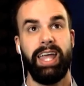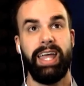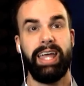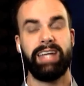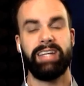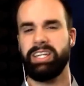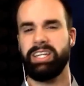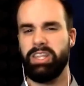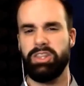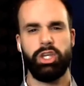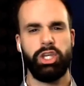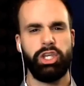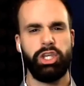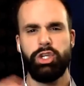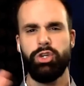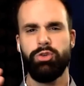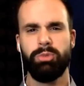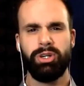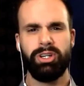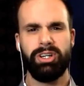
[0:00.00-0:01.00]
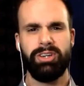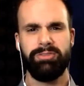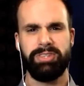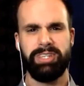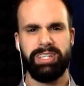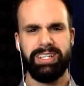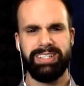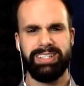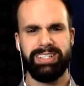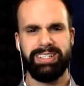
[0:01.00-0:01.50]
like the humor of
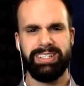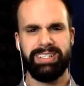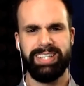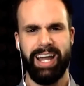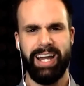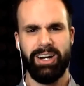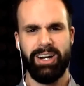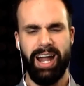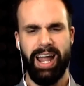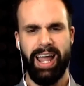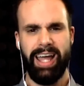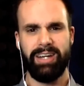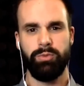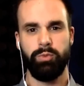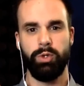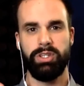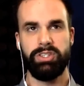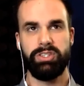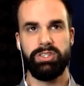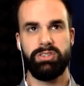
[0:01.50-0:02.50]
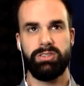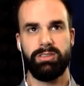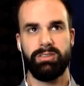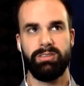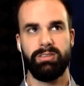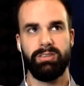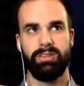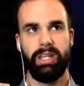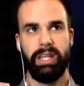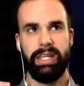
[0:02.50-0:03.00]
the entire ad was
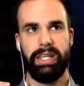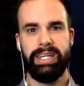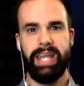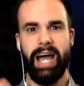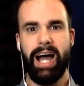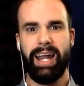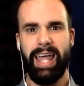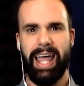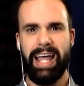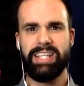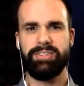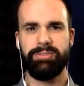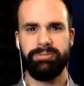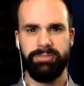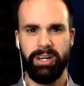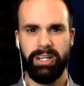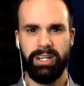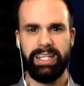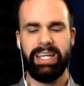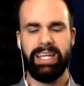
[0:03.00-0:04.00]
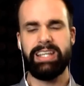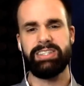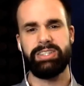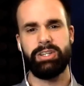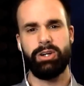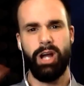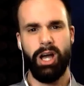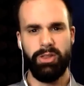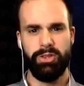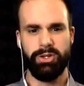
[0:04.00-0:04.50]
not as funny
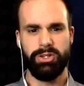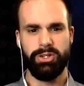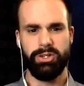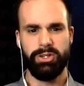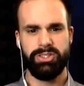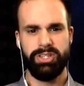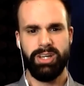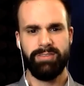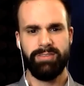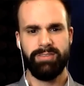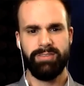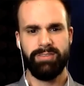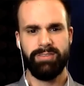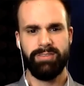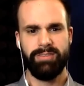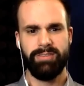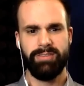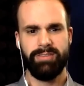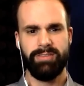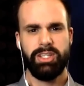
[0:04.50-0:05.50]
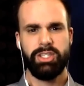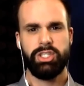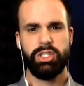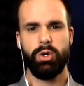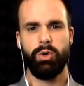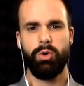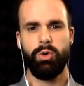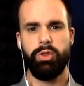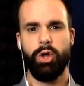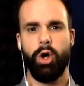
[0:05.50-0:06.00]
as their other stuff.
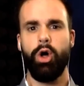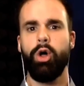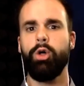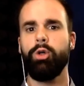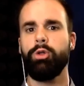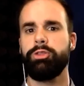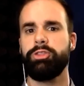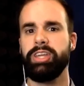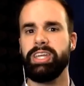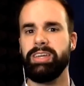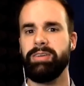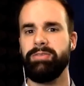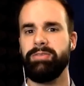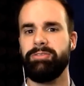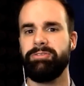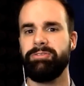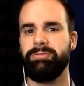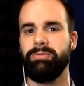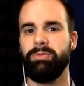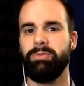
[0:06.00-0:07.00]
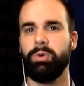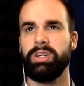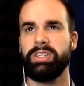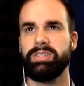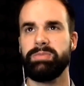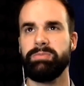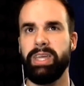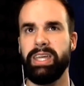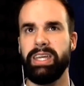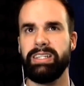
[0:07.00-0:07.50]
So the whole thing
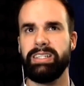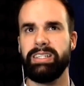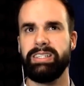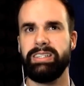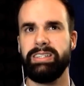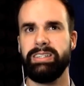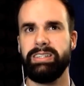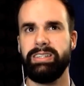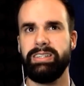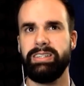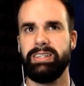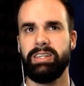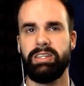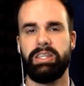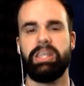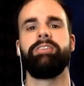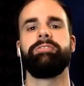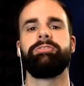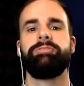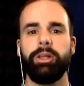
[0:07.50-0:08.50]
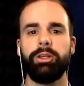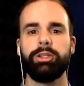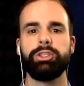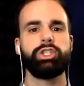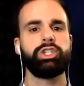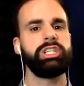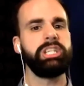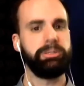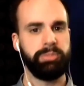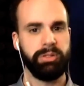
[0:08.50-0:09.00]
was made, it felt
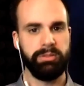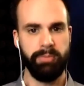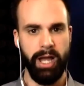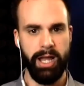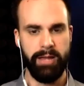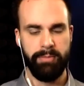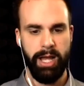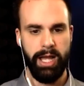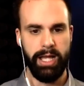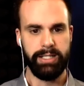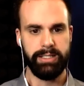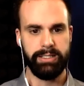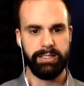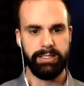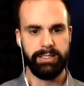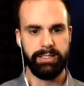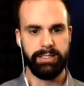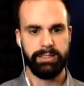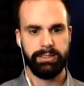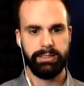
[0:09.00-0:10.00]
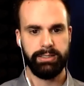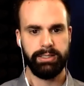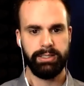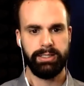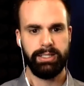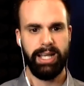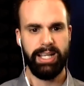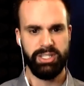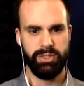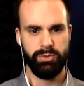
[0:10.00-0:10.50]
cheap in my mind
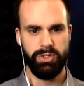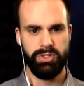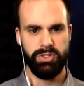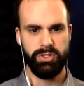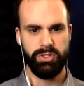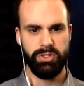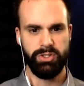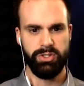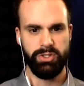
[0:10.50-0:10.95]
as a result.